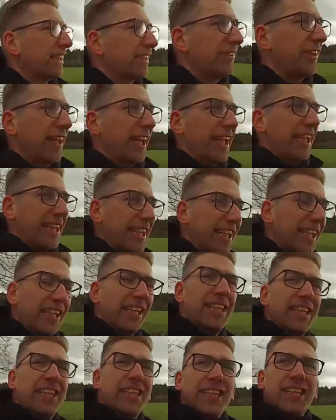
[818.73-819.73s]
Quite like it.
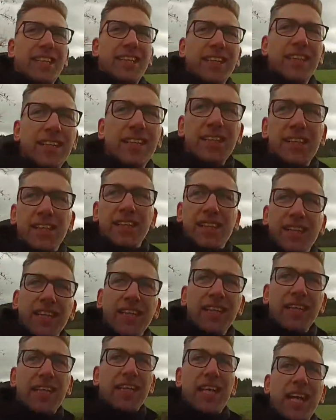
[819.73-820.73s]

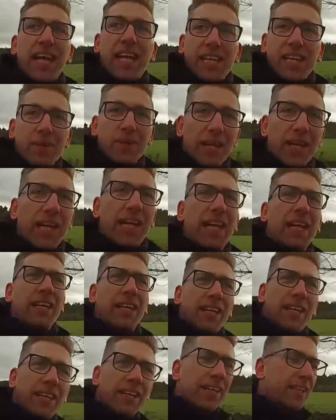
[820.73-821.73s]
Anyway,
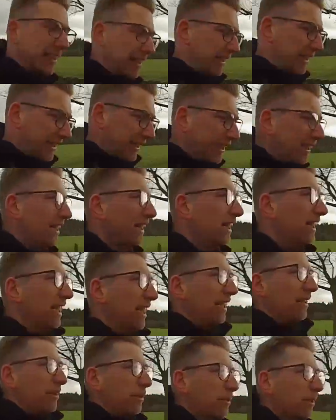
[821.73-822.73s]

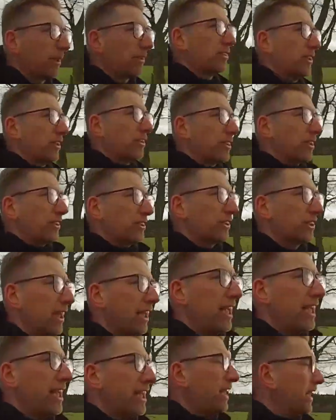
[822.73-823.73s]
from God's own
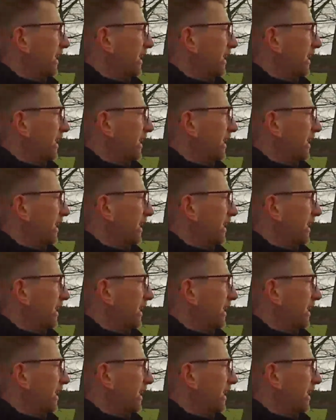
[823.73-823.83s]
country,